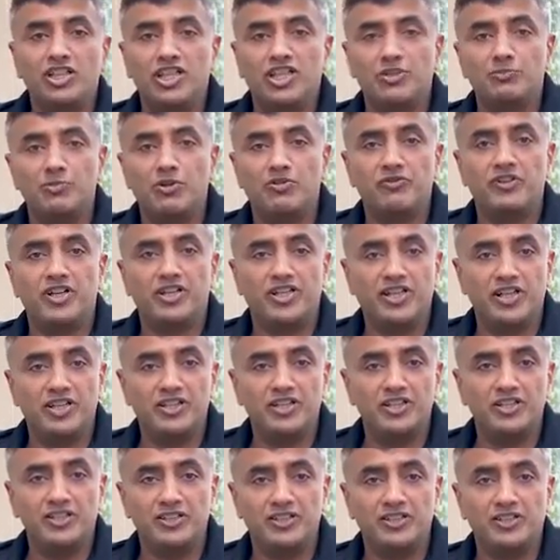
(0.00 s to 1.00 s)
team of data
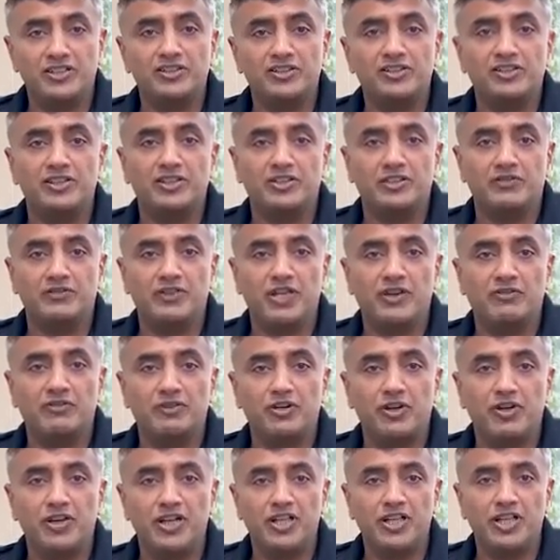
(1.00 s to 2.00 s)
engineers. We have
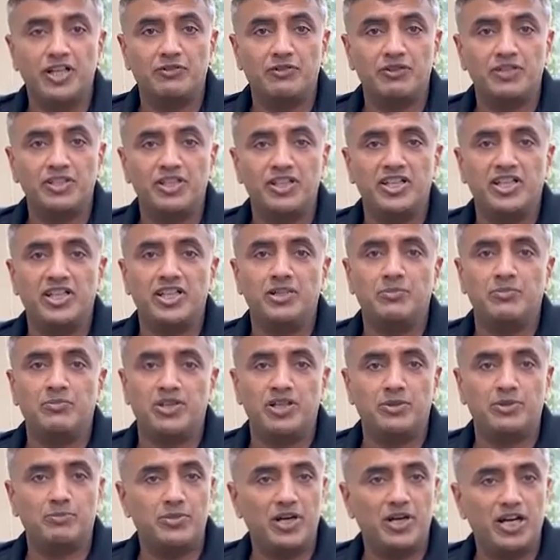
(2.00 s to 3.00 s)
trained our team
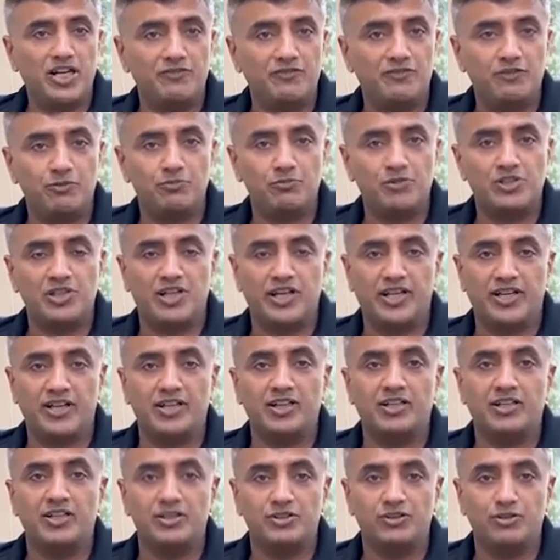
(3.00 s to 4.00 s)
in platforms like
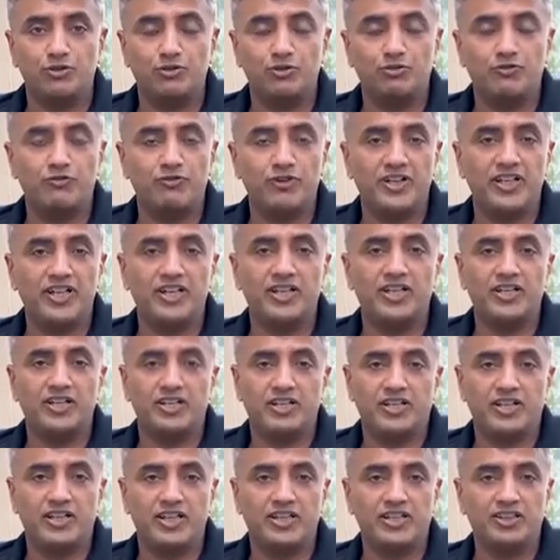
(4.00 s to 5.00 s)
Snowflake,
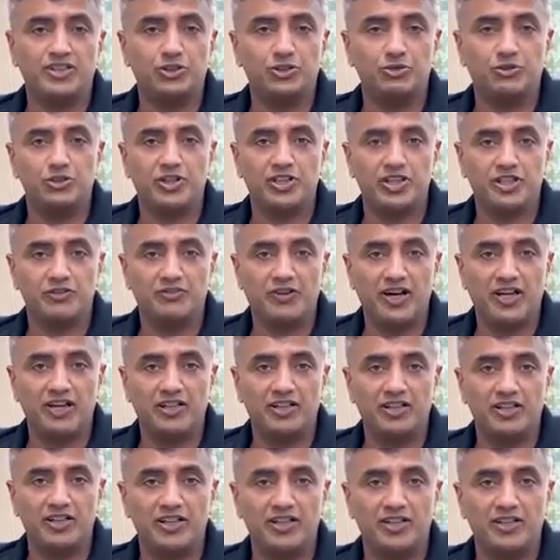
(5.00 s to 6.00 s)
Exio Data
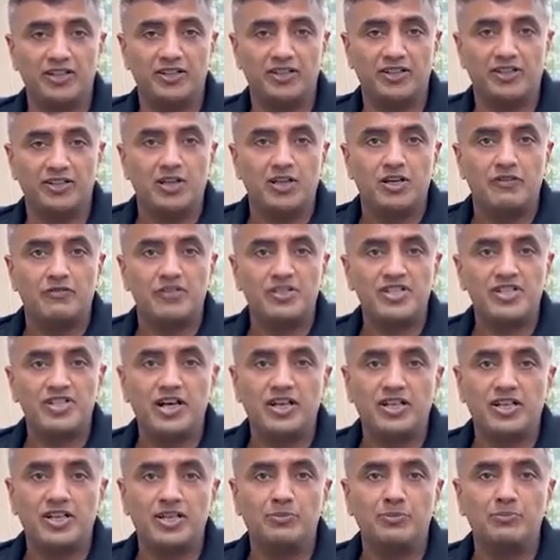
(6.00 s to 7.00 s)
Factory. We
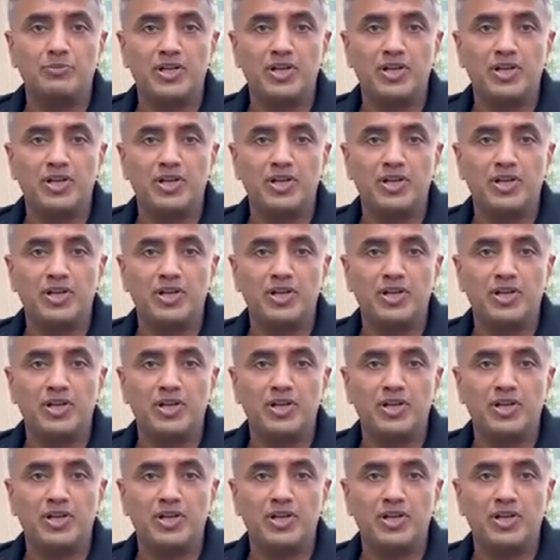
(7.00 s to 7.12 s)
started